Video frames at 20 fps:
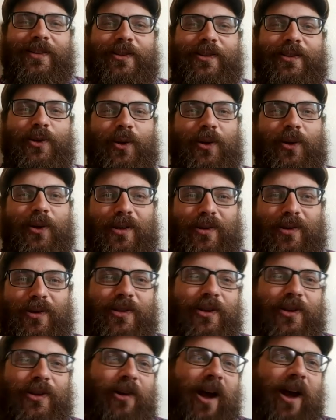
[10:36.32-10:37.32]
dual
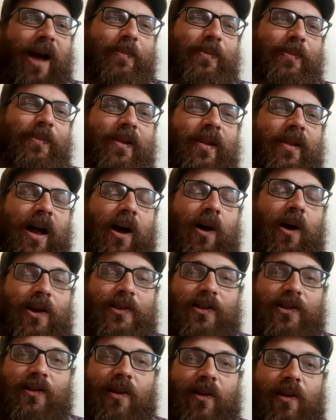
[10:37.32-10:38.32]
use crop, uh,
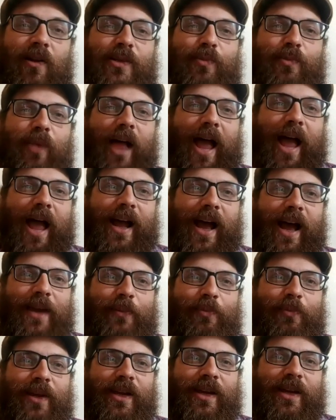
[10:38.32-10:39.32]
also known as black
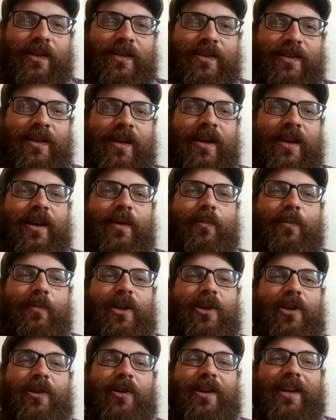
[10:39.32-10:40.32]
eyed peas.
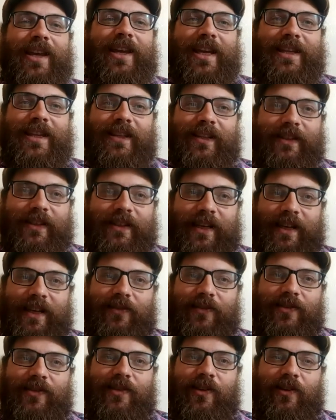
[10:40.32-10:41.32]
But you can eat the
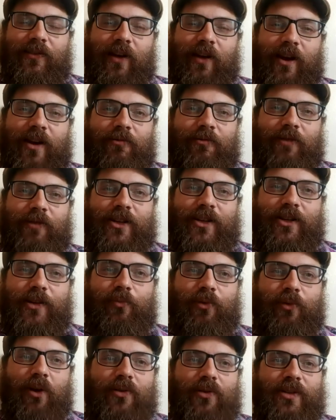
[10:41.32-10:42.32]
leaves, they're very rich in
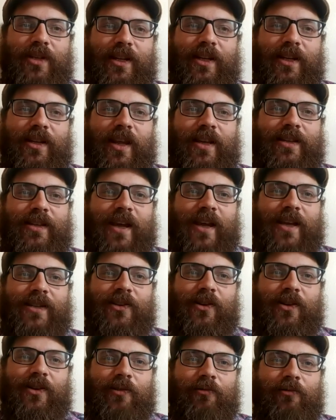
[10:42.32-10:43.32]
protein, they
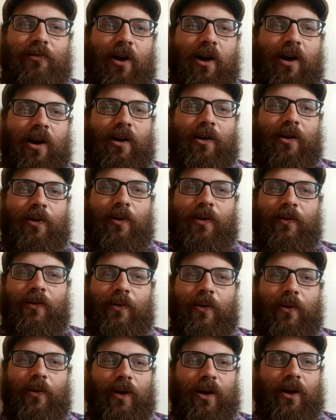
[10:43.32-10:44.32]
taste good raw
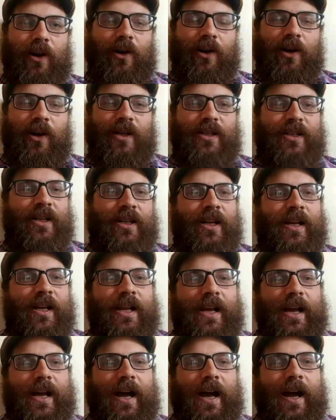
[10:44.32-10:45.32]
or, or cooked.
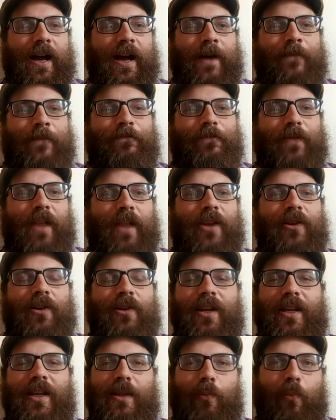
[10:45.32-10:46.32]
Um, you
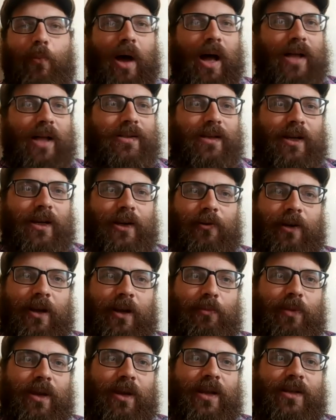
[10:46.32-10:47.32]
can eat the pods like
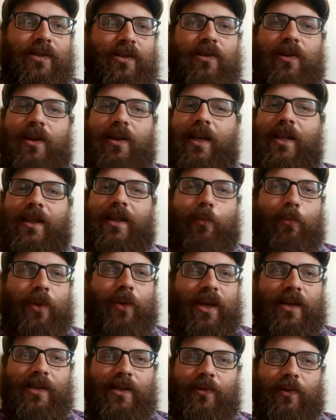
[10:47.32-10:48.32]
green beans. You can eat the
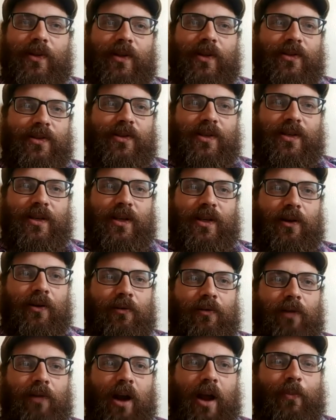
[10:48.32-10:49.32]
beans when they're
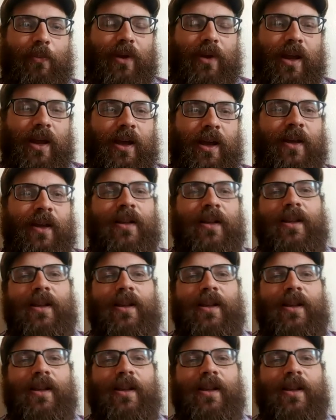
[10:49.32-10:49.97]
still ripening.